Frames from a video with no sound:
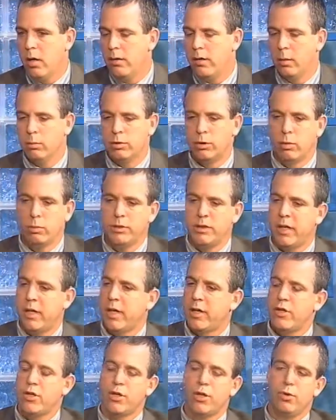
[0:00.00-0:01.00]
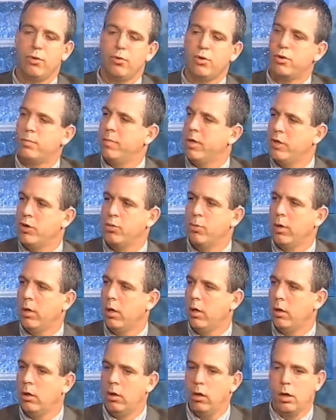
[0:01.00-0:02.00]
There was always an excuse
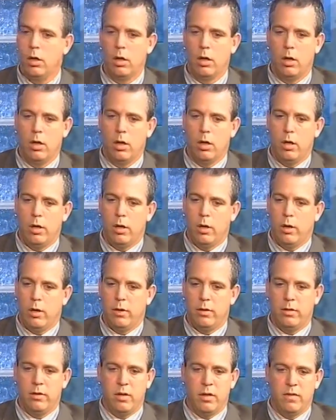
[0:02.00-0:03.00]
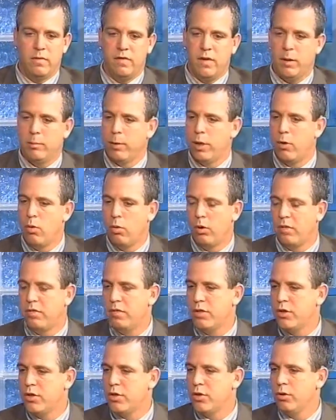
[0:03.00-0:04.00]
between the family court
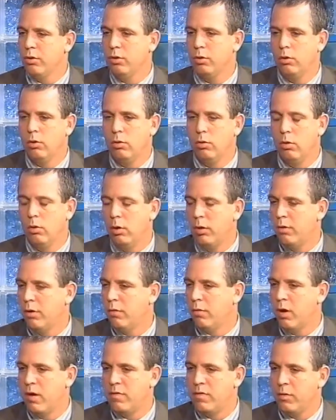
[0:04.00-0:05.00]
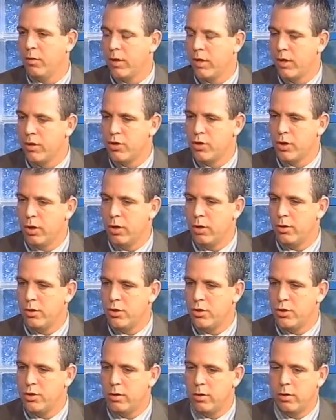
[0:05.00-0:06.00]
official or the referee or
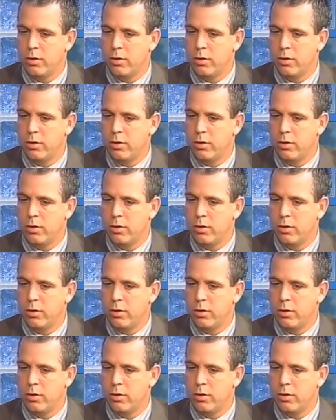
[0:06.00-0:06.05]
judge